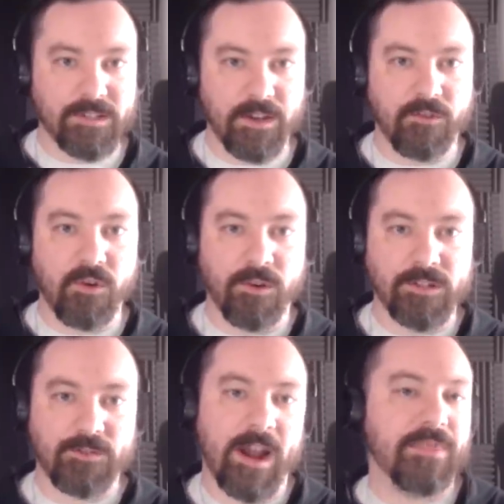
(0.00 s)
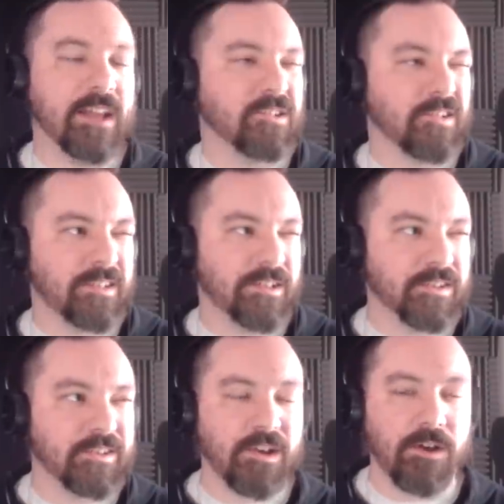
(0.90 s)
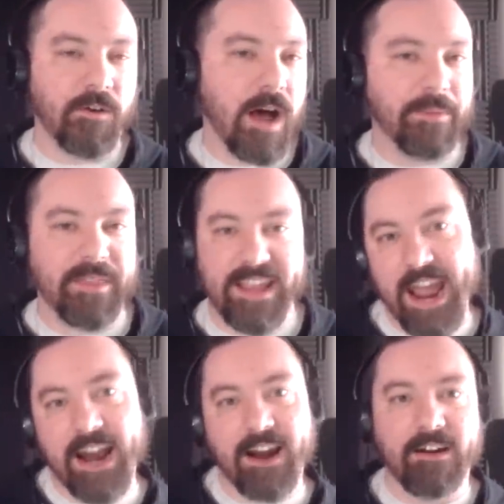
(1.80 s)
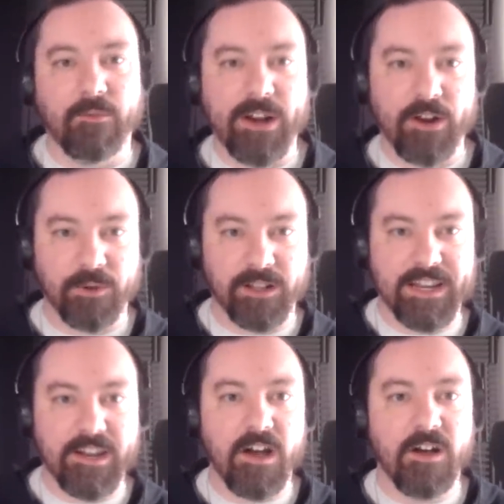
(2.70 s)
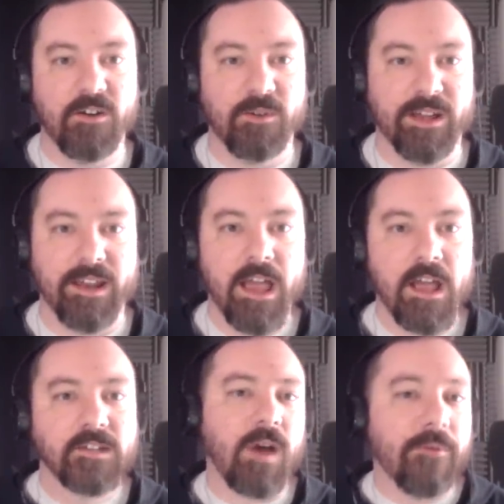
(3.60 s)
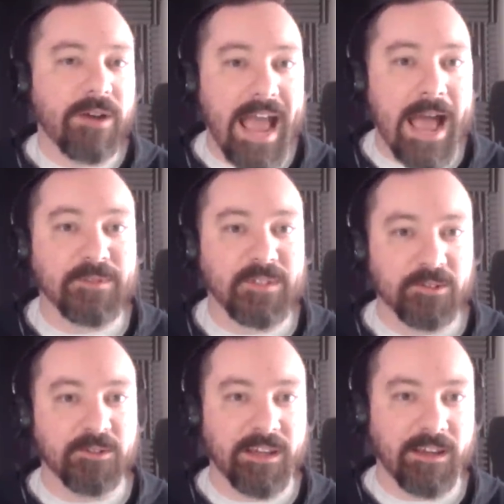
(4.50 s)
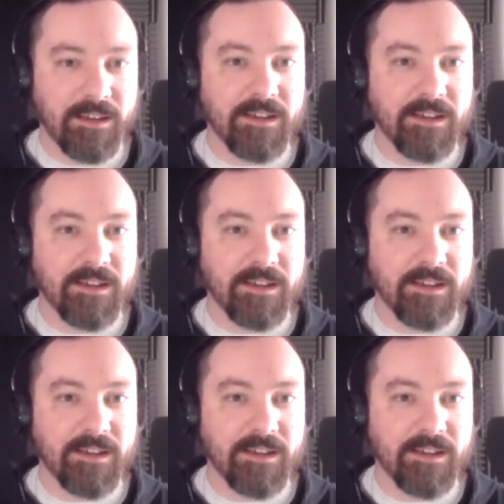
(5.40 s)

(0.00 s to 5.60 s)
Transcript: you know, of course, um right? Things are still so up in the air, and we don't really know. Yeah. And so I would absolutely